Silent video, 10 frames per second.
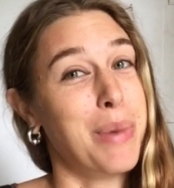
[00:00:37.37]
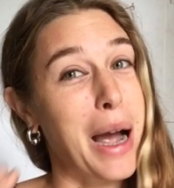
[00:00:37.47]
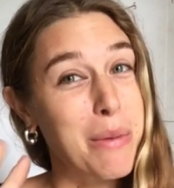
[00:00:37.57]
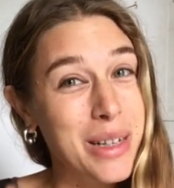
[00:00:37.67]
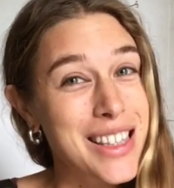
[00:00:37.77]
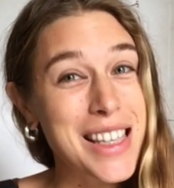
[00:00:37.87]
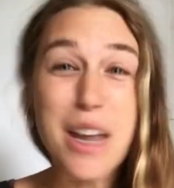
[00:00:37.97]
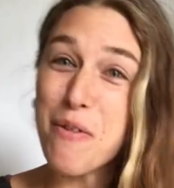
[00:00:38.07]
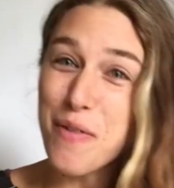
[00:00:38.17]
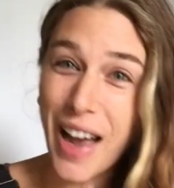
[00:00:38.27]
I would
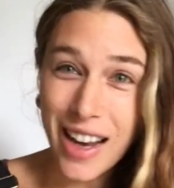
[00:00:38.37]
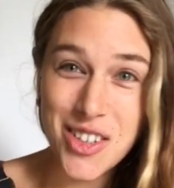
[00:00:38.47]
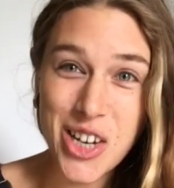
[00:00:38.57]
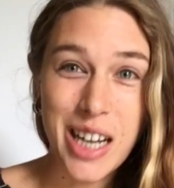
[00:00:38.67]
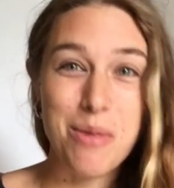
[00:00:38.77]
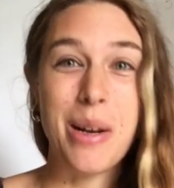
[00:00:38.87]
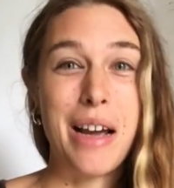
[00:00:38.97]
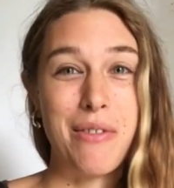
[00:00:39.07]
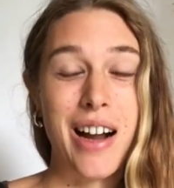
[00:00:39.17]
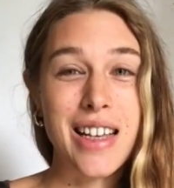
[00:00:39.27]
say fact check
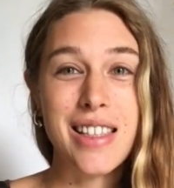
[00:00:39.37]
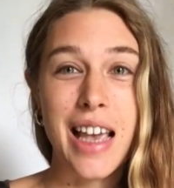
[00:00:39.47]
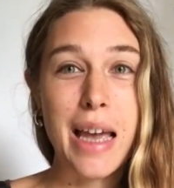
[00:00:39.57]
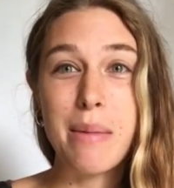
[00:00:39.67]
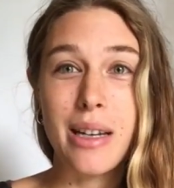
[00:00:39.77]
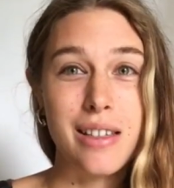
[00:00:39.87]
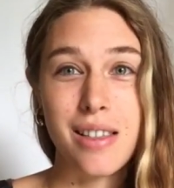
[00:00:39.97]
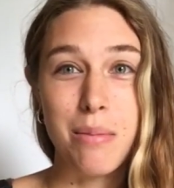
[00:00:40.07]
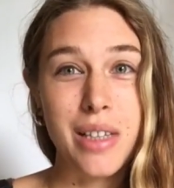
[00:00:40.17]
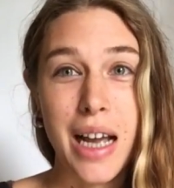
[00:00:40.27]
whatever I say because
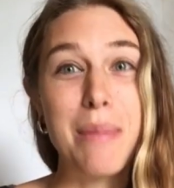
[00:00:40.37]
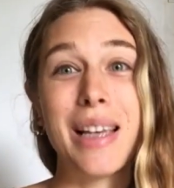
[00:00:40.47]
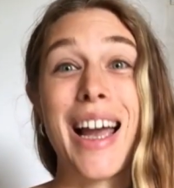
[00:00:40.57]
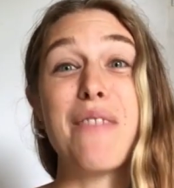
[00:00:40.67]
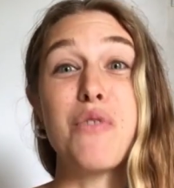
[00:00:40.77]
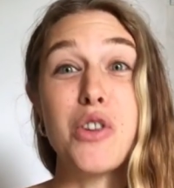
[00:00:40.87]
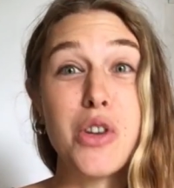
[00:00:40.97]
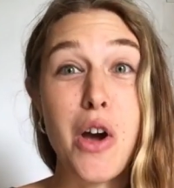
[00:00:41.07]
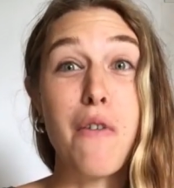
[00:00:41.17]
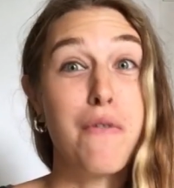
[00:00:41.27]
sometimes I have
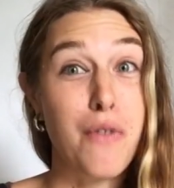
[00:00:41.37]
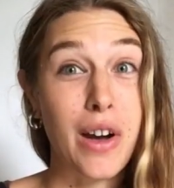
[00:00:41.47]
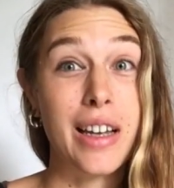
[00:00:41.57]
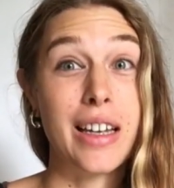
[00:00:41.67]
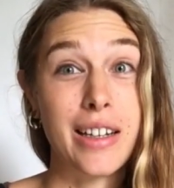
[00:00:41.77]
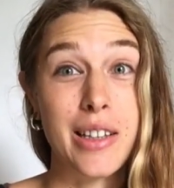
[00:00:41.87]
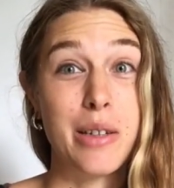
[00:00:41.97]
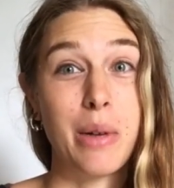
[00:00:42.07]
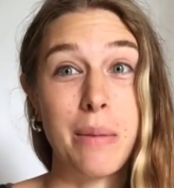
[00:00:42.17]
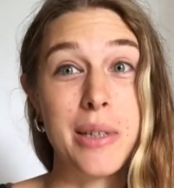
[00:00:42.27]
no fucking
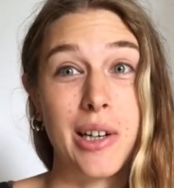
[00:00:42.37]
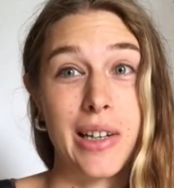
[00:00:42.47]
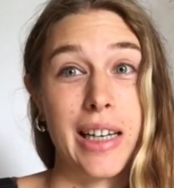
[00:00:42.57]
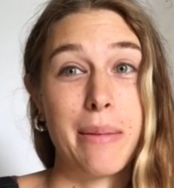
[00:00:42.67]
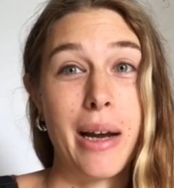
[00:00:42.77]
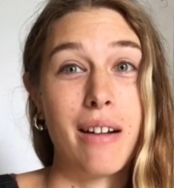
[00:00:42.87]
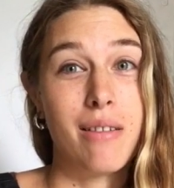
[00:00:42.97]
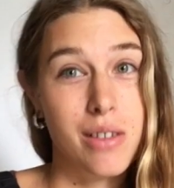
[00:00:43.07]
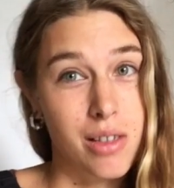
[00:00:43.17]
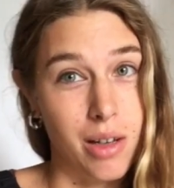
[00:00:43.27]
clue what I'm talking
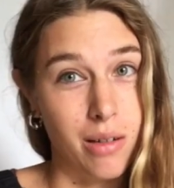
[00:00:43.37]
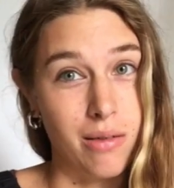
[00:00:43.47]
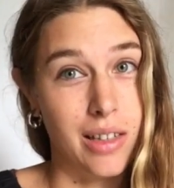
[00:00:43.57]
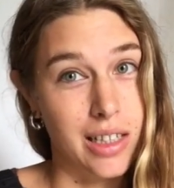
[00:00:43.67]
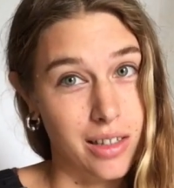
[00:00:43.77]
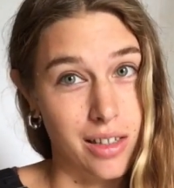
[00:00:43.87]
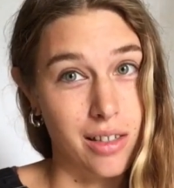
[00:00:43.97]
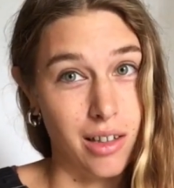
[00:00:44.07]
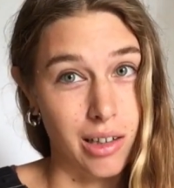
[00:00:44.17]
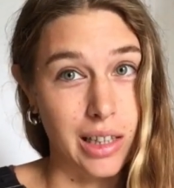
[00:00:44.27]
about. So let's just
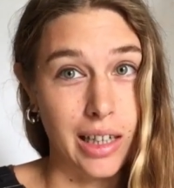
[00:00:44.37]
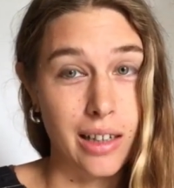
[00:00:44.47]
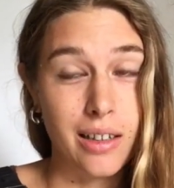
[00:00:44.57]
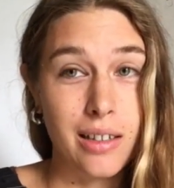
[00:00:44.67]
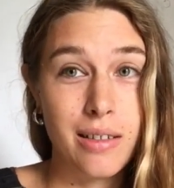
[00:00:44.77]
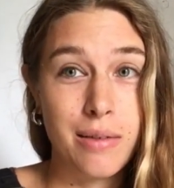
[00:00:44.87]
start there.